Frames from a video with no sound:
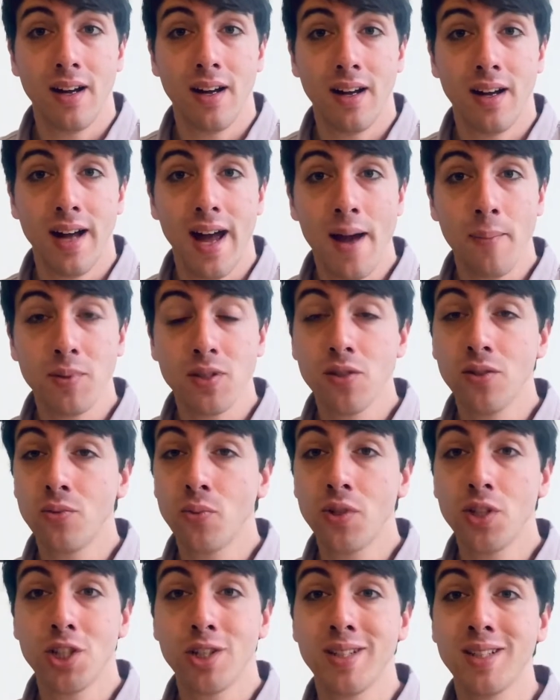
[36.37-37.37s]
episode
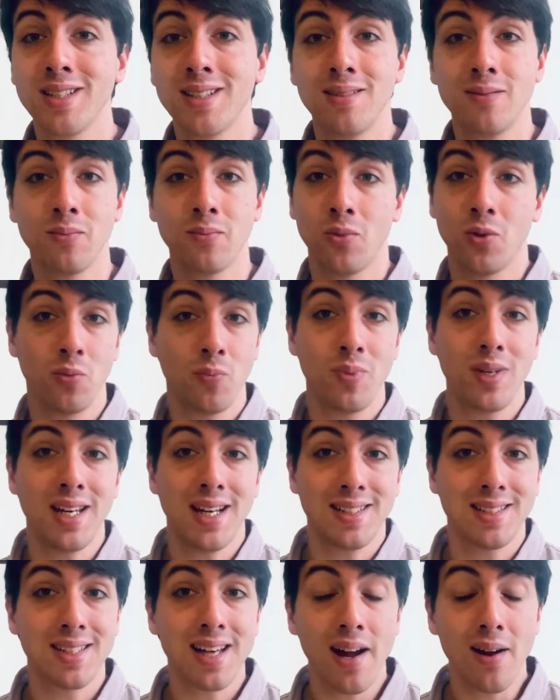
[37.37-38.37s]
which will be
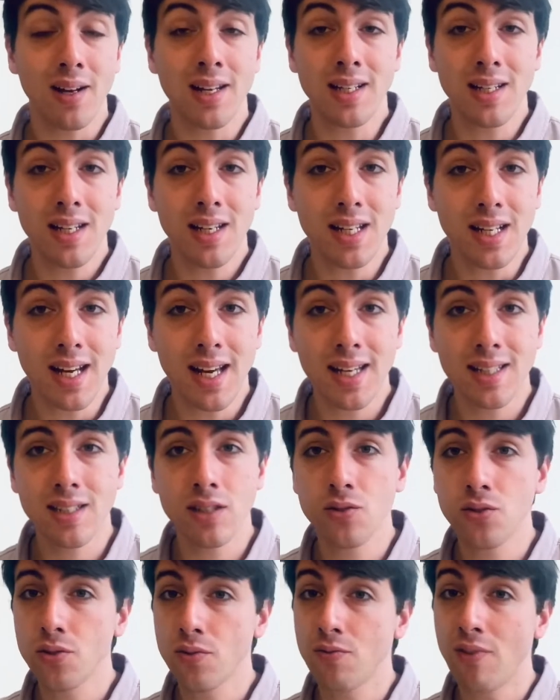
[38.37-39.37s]
entirely
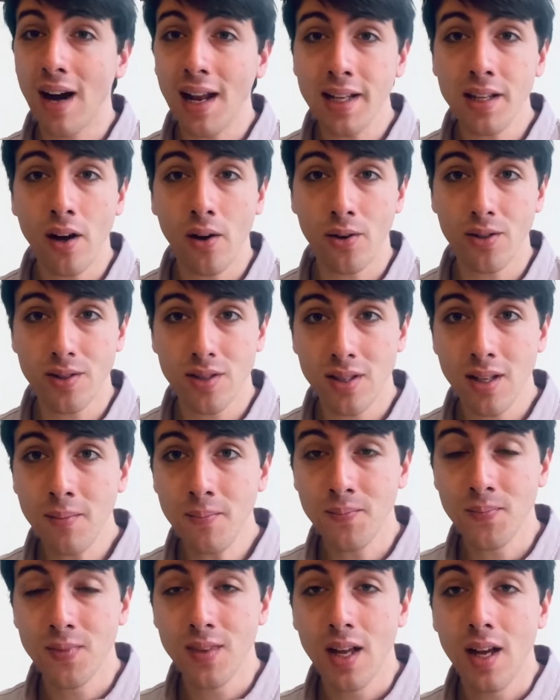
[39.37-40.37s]
dedicated to Valle D'aosta.
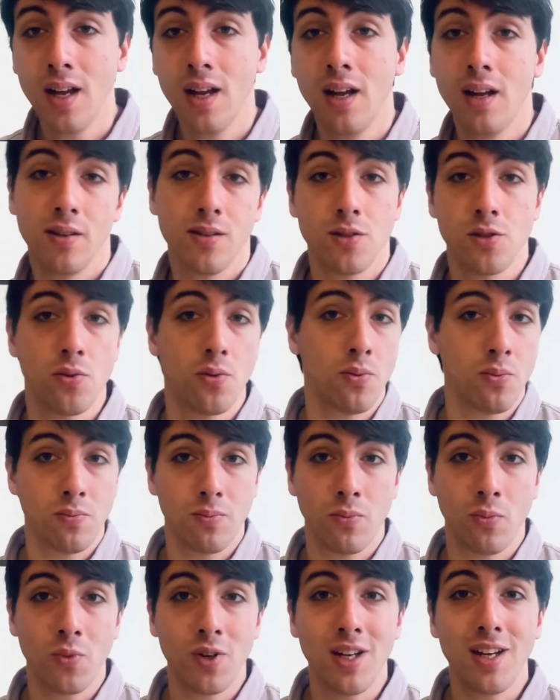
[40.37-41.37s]
So
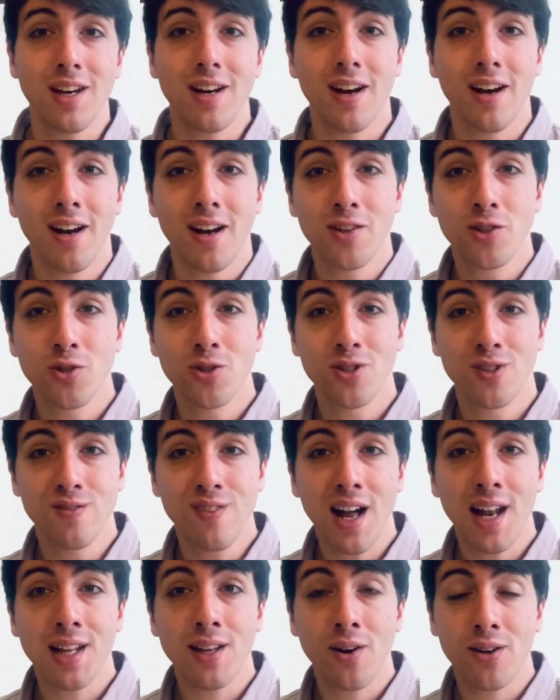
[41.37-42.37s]
we choose
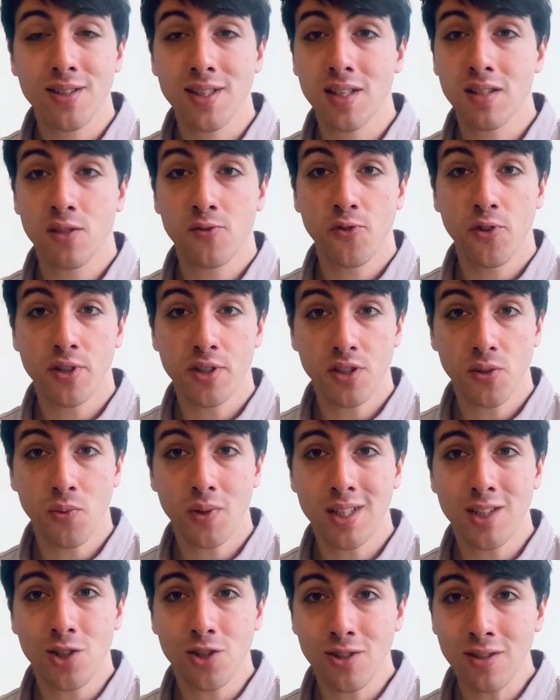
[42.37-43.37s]
Valle D'aosta as first
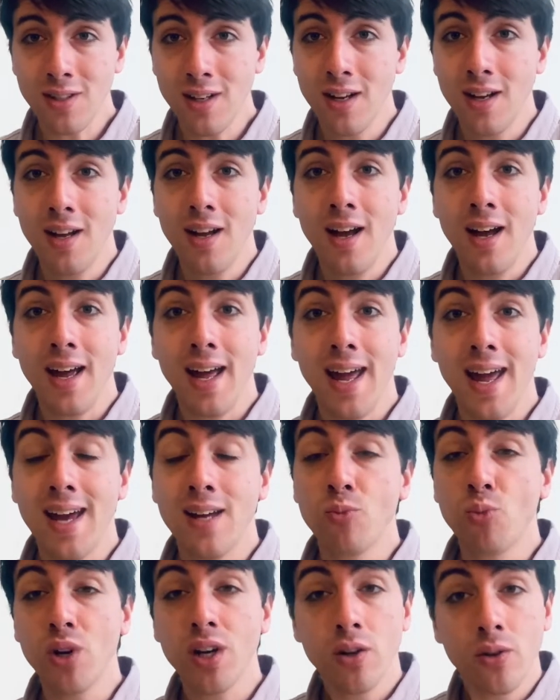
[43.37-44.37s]
region, and
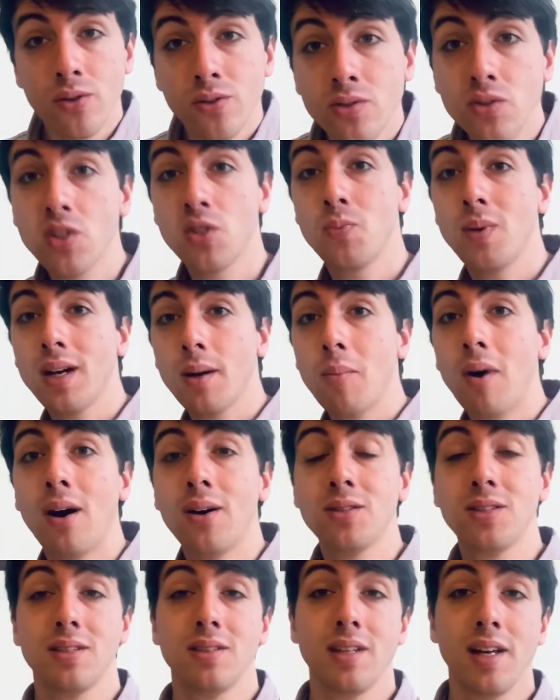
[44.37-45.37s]
we're going to speak
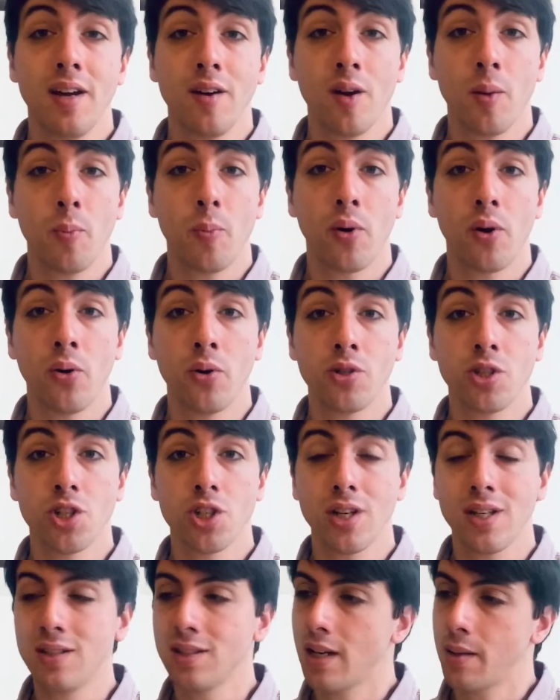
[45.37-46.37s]
about their approach
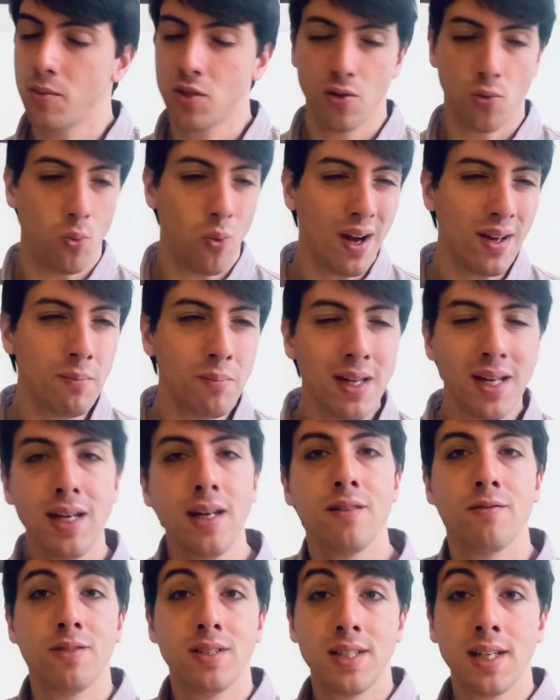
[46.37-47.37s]
in terms of winemaking
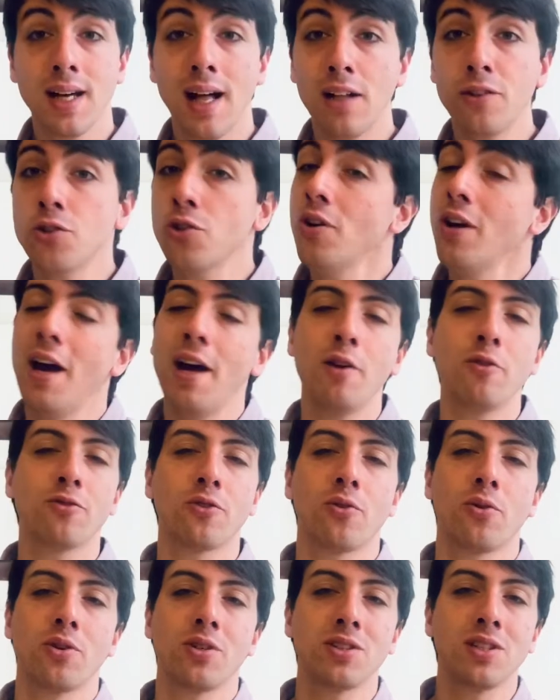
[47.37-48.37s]
and viticulture, and of
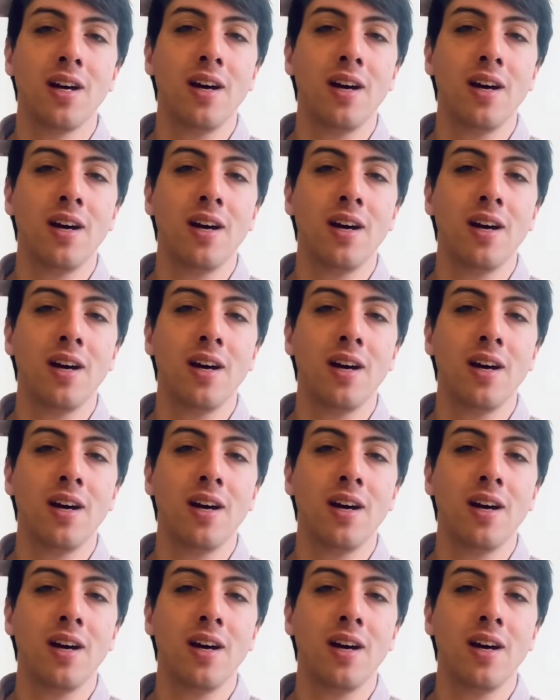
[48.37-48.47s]
course